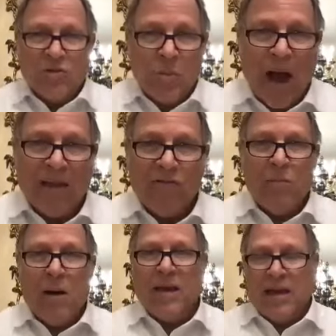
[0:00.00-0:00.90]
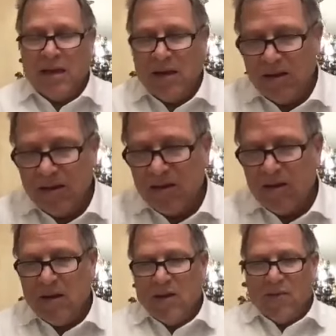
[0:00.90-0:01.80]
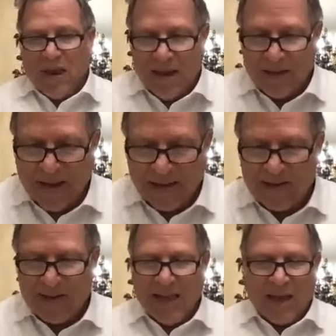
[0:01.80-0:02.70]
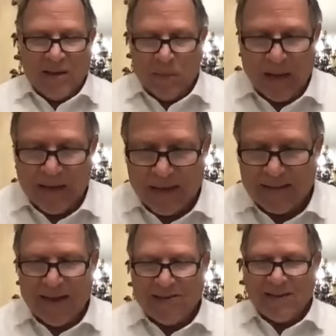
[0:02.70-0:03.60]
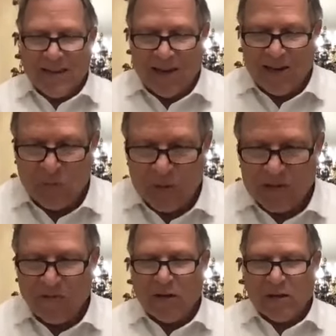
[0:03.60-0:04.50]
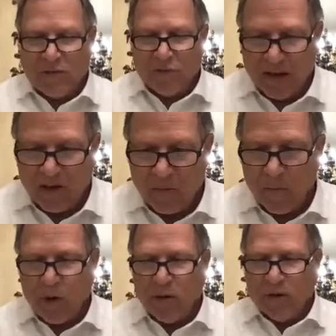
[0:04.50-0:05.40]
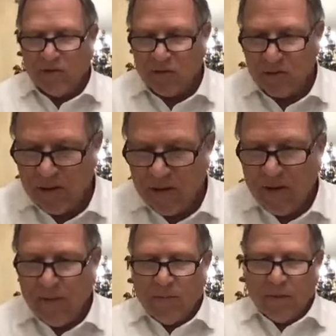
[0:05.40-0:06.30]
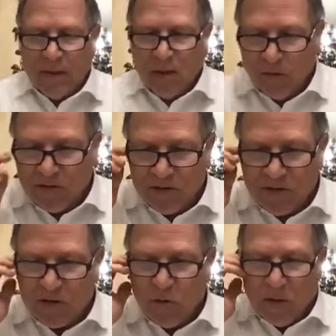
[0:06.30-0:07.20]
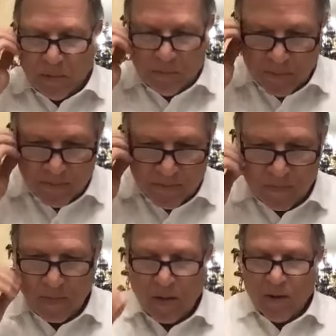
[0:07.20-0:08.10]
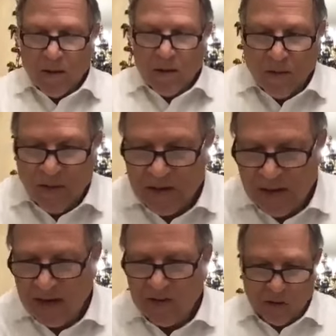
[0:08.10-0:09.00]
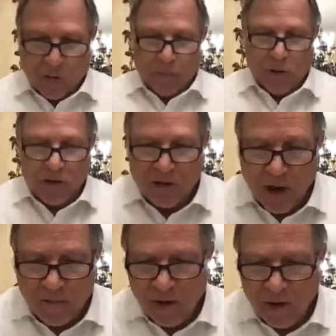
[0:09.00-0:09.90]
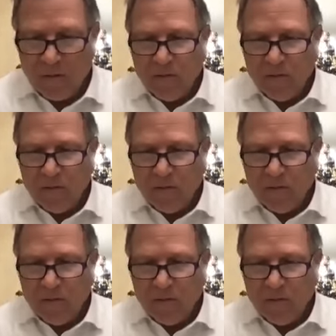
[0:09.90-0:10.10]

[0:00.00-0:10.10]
this pile of money that he had designated, but he not designated specifically for any korbanos. It was susumim. The din is yiplunadava.